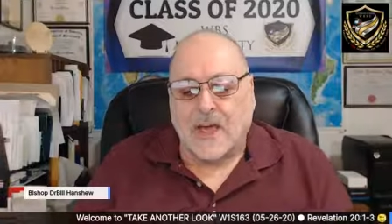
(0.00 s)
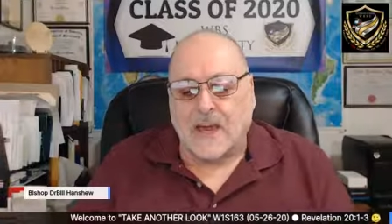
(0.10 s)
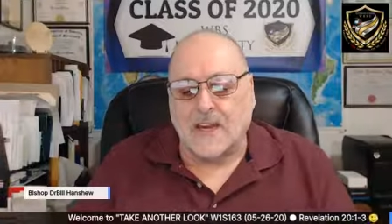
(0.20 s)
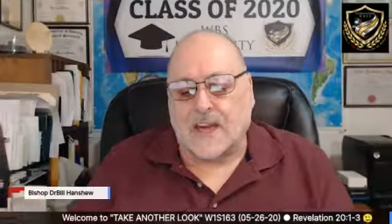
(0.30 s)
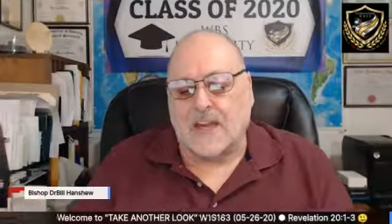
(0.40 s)

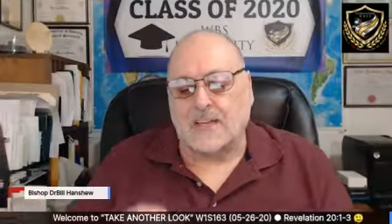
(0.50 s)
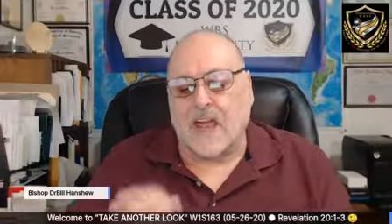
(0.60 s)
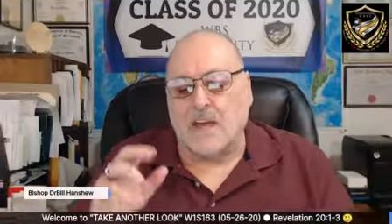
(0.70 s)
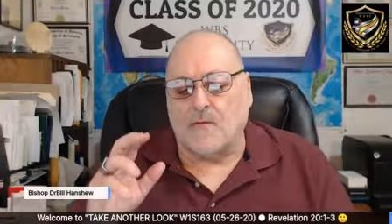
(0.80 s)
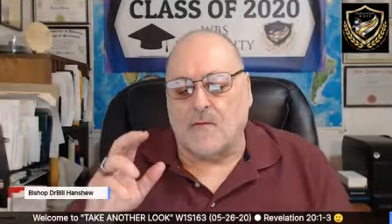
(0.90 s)
indicates
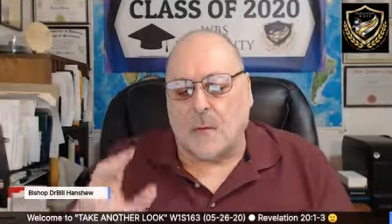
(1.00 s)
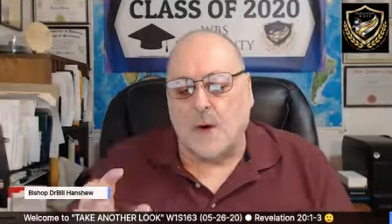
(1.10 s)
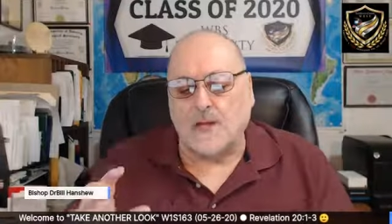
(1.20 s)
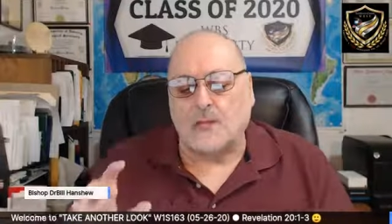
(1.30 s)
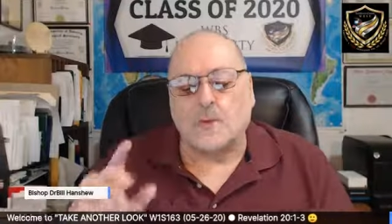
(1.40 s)
a
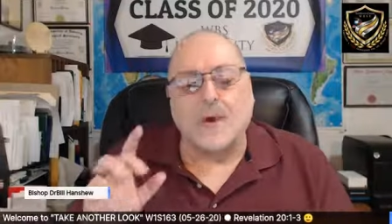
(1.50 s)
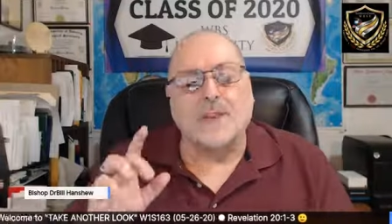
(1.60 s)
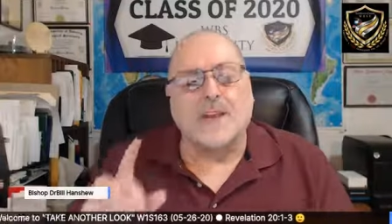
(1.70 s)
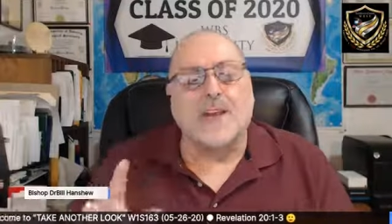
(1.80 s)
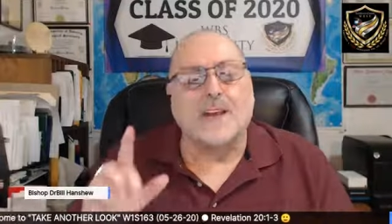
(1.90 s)
voice
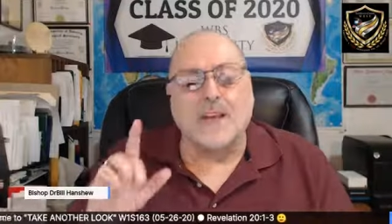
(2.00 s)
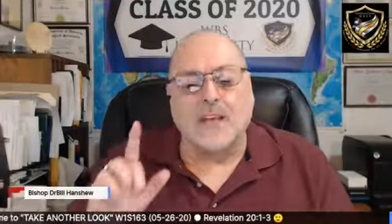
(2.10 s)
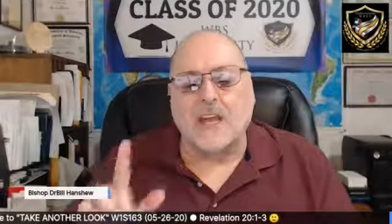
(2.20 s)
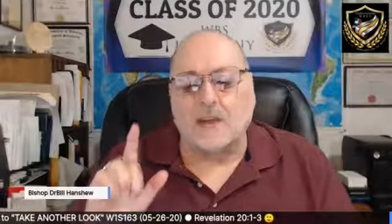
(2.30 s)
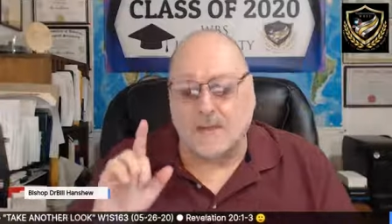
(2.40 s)
within
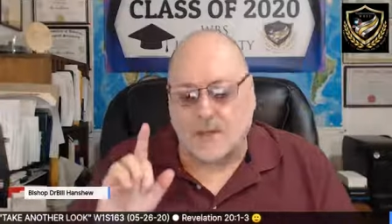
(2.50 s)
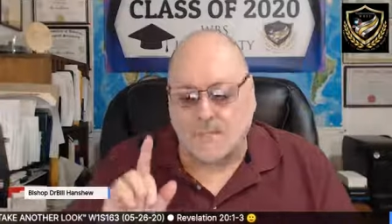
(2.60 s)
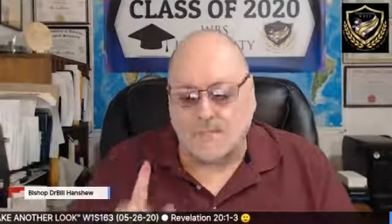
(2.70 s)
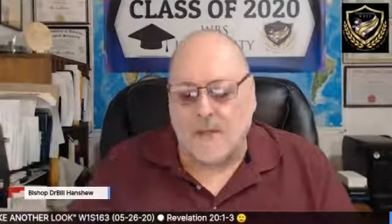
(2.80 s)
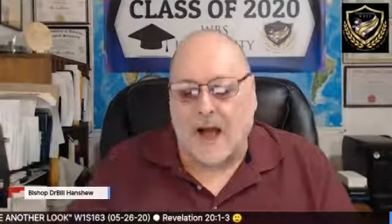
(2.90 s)
Eve's
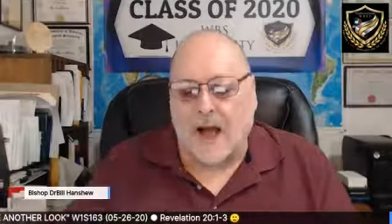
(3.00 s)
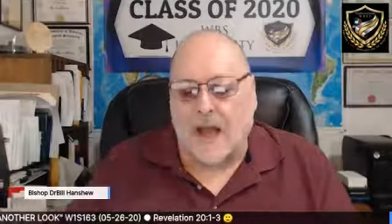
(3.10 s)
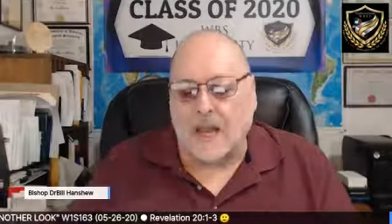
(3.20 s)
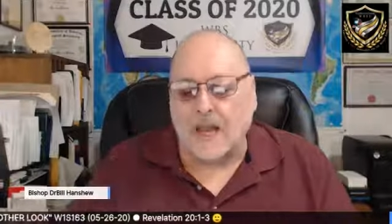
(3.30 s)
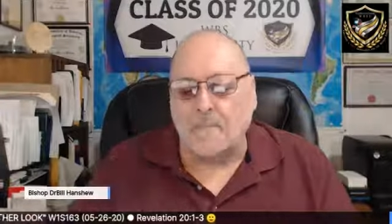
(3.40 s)

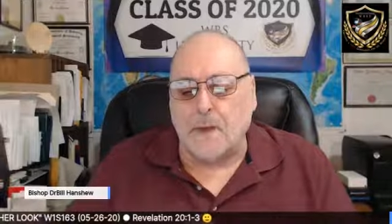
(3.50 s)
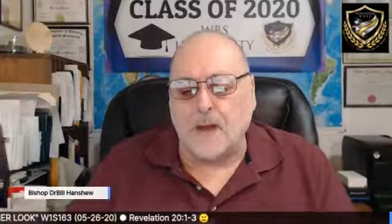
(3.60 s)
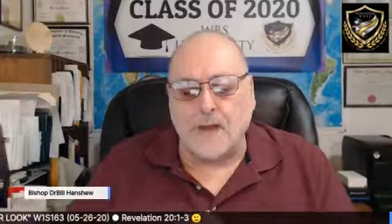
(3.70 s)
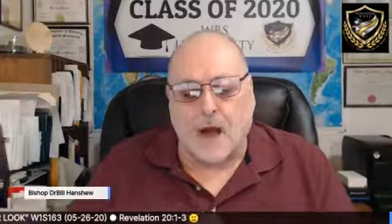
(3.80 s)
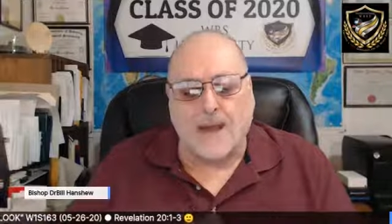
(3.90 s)
mind,
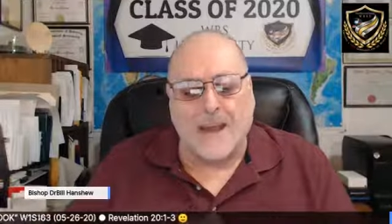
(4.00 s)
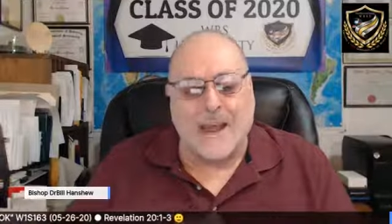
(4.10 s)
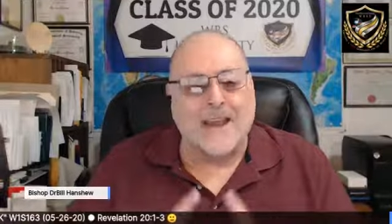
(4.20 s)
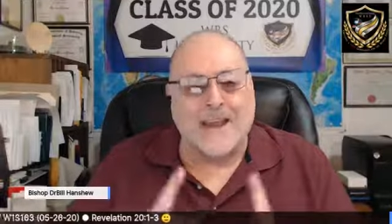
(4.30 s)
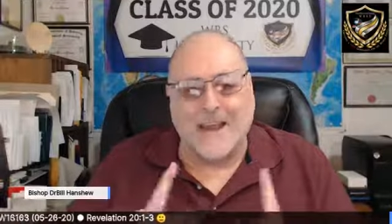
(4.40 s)
but not
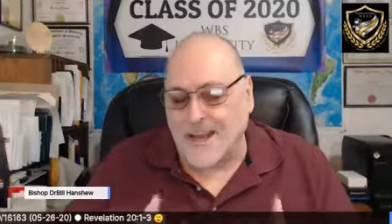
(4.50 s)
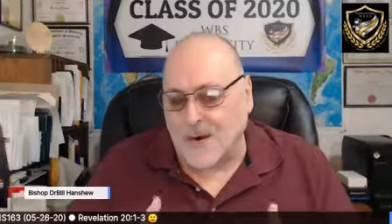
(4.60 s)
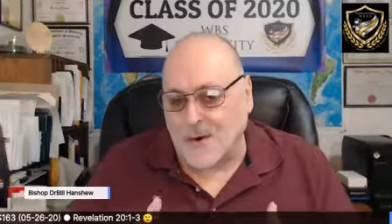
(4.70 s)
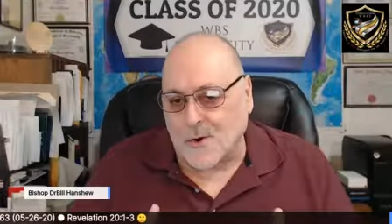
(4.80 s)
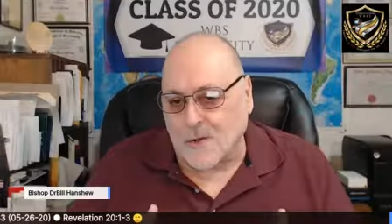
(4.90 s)
a
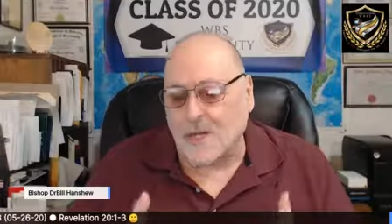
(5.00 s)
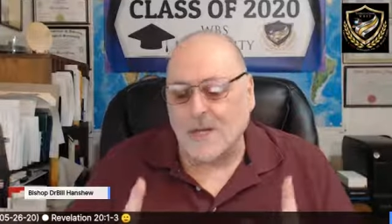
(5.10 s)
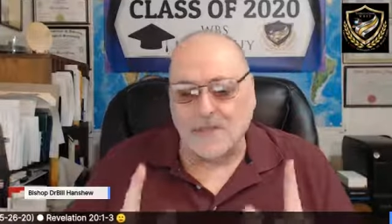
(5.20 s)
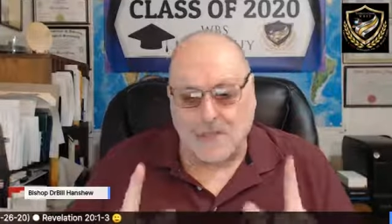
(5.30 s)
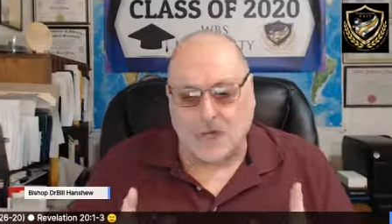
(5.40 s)
literal
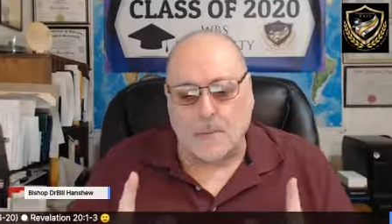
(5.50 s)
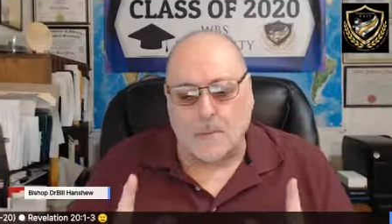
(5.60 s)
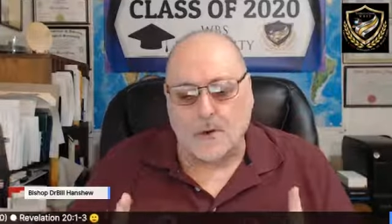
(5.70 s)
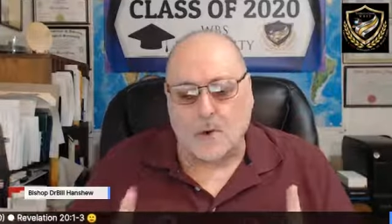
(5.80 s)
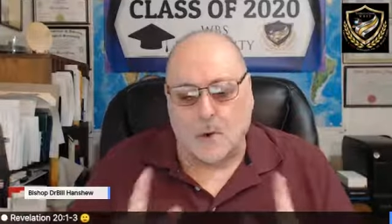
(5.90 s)

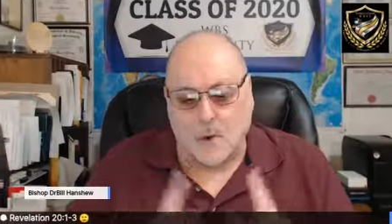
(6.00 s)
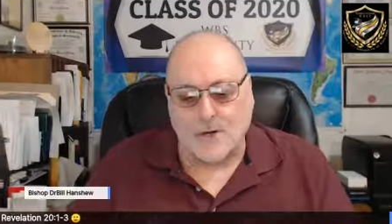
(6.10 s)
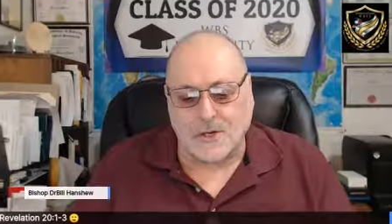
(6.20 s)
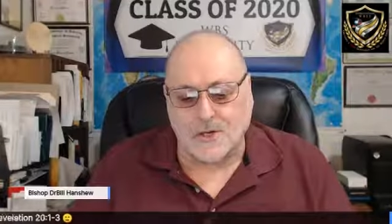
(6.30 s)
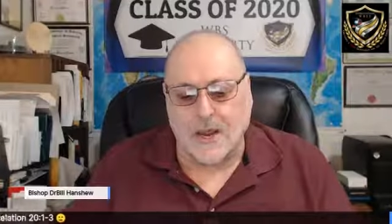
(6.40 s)
serpent
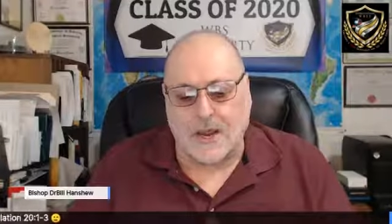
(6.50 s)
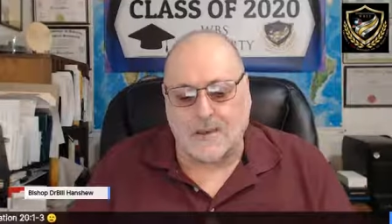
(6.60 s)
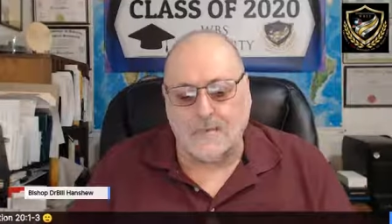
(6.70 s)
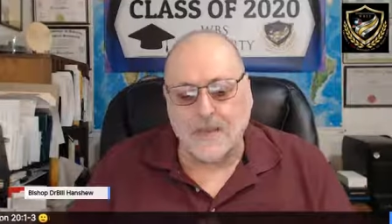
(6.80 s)
or snake.